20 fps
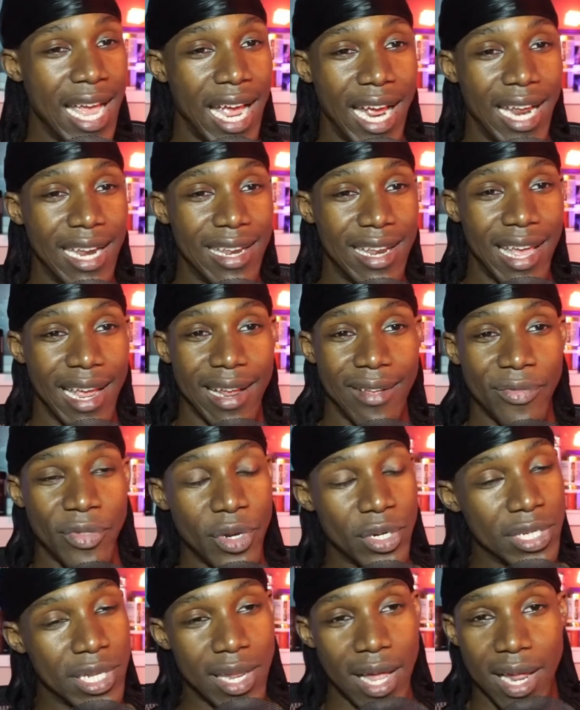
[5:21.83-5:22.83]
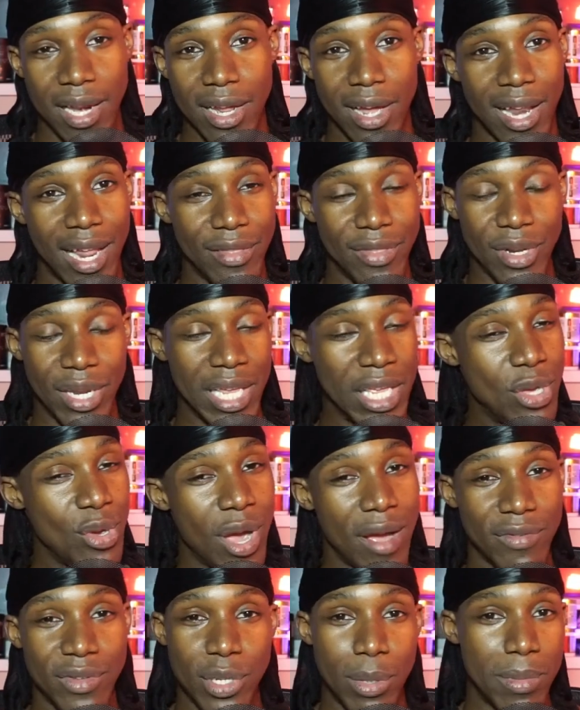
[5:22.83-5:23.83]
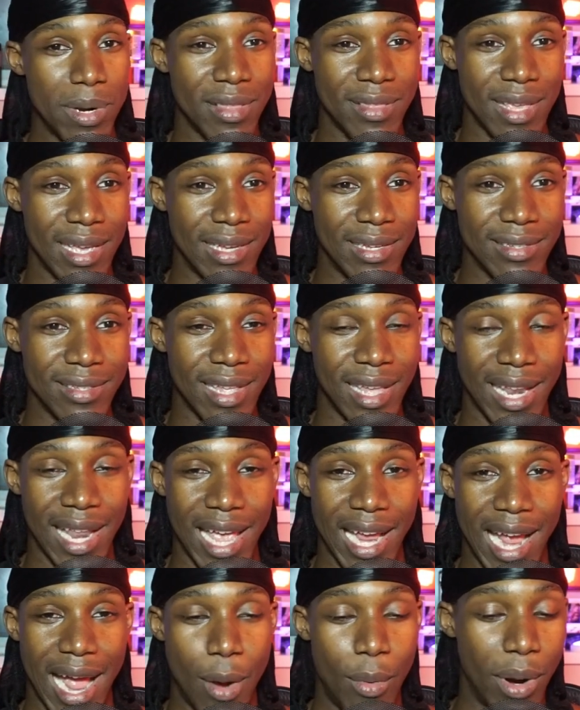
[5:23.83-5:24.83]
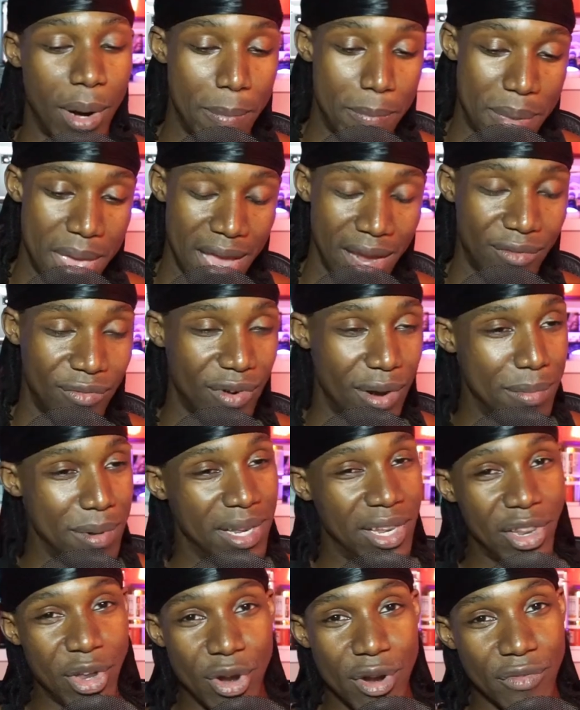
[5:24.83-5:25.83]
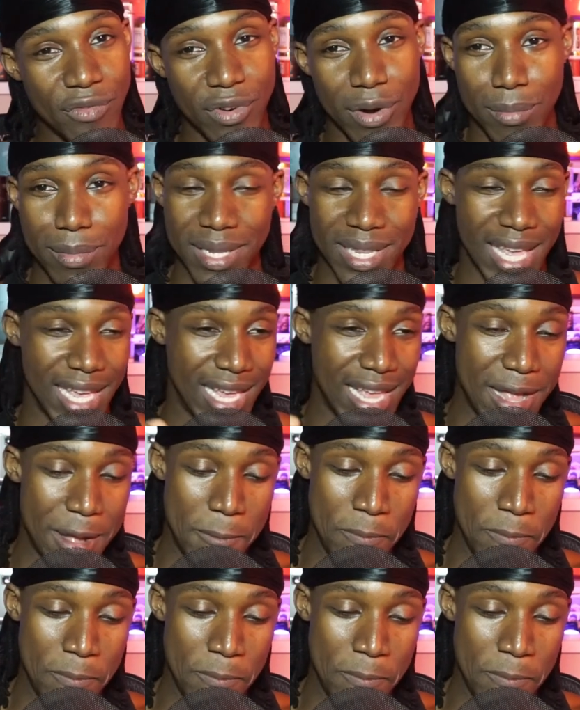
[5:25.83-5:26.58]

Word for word: And like, there's a lot of y'all out there, like you have so many things that like I want to pick from and learn from and like